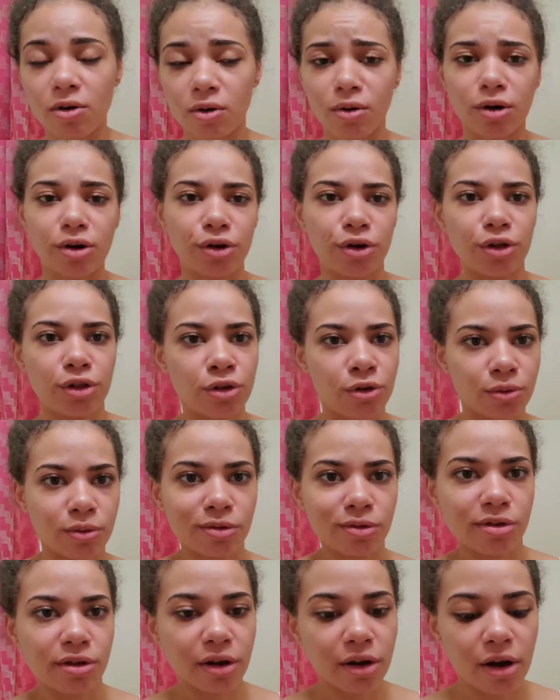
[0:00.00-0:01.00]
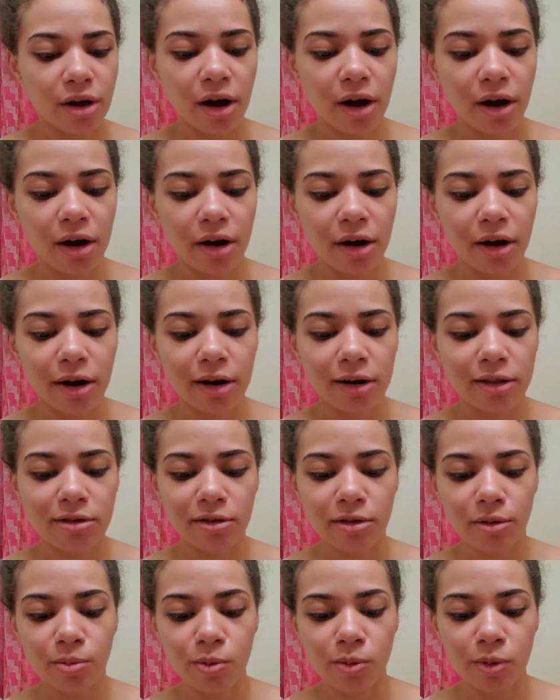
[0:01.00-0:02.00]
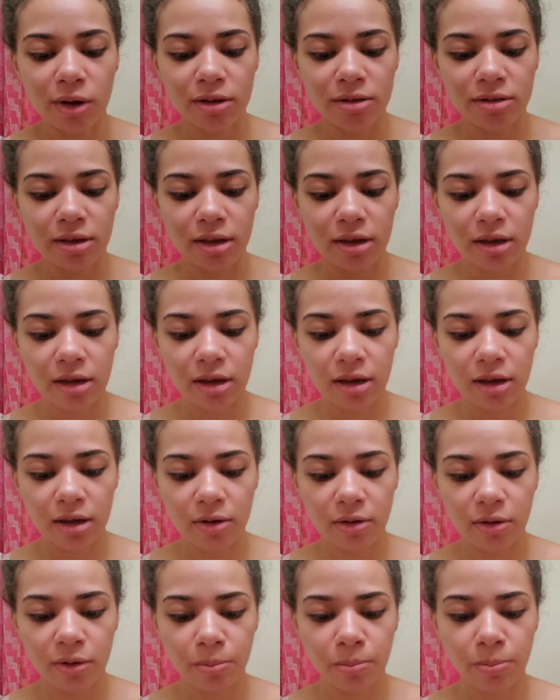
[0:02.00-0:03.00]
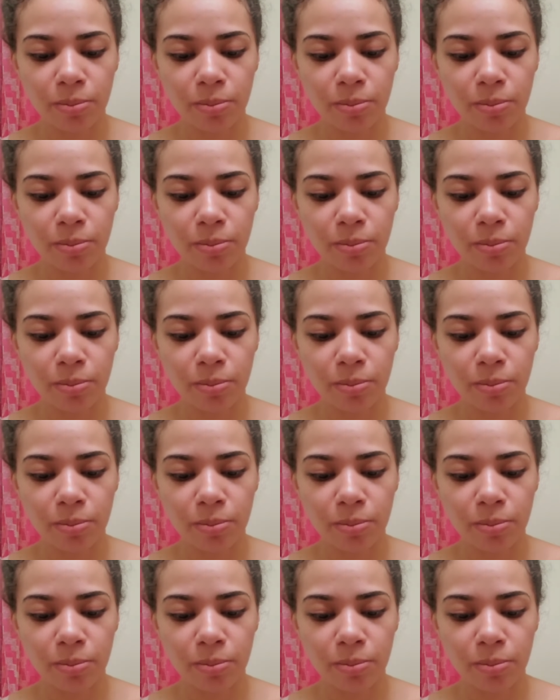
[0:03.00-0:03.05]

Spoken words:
Or you could do a cigar and some whiskey or